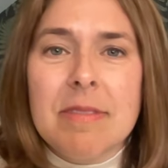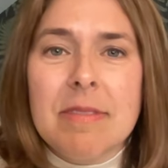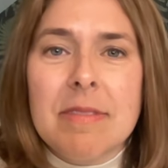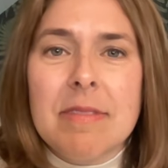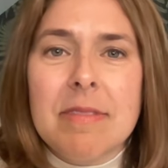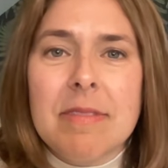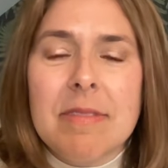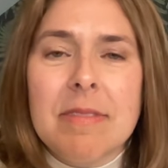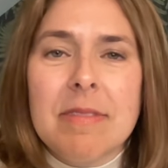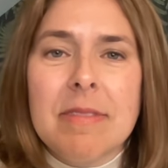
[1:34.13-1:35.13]

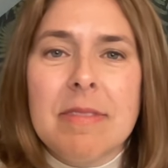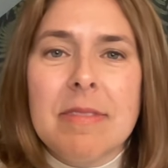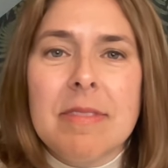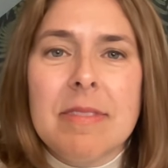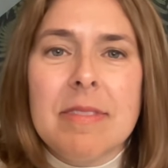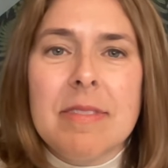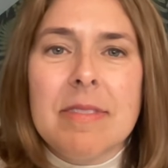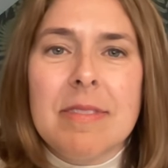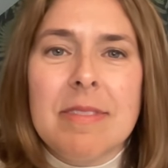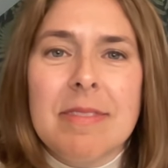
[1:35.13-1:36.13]

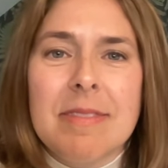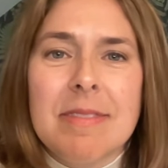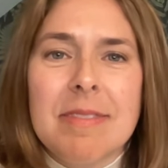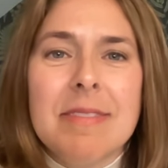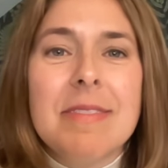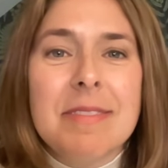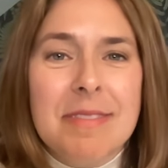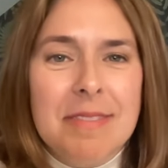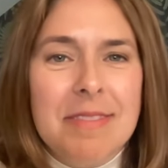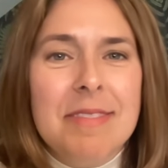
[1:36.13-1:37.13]

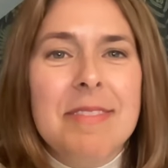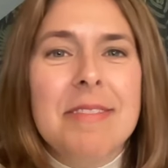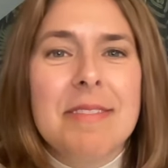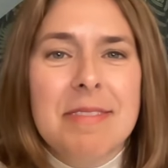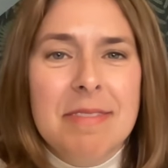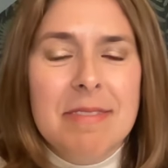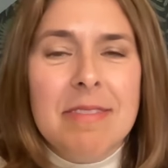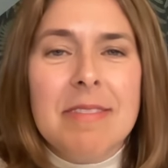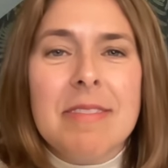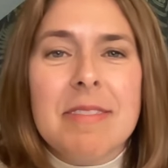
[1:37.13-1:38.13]

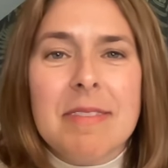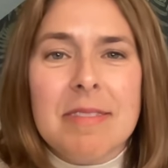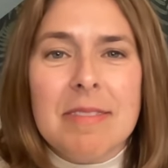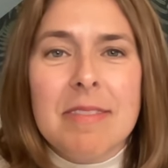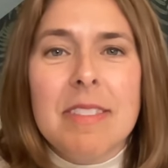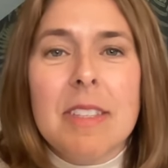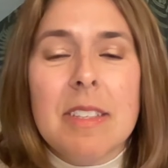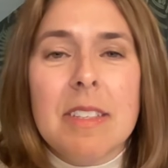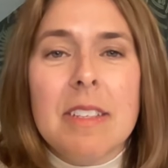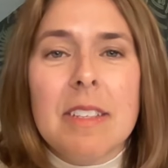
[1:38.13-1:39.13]

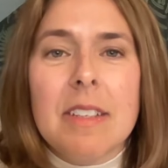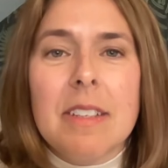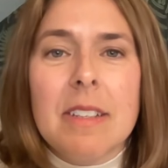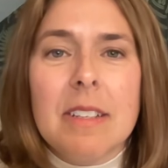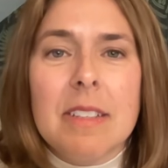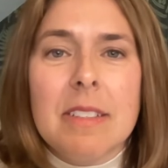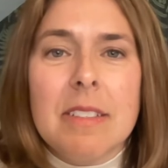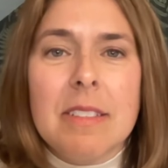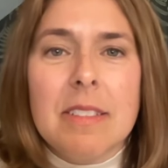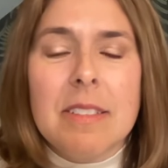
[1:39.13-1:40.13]

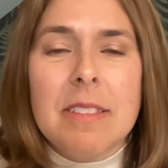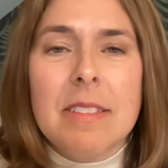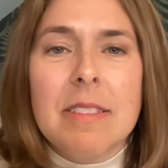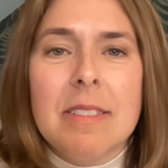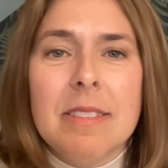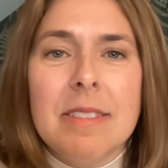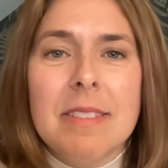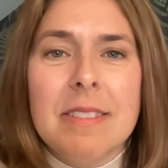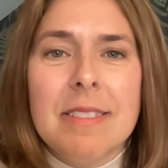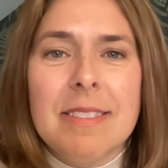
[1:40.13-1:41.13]

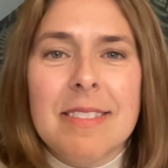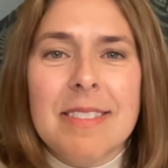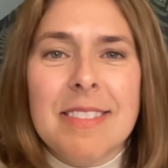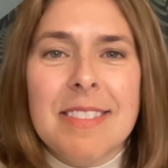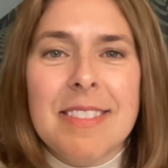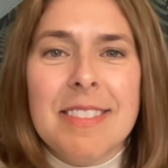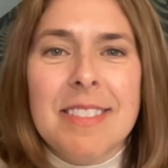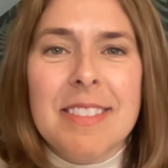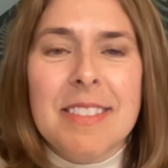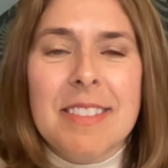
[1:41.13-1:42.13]
The person shown says nothing.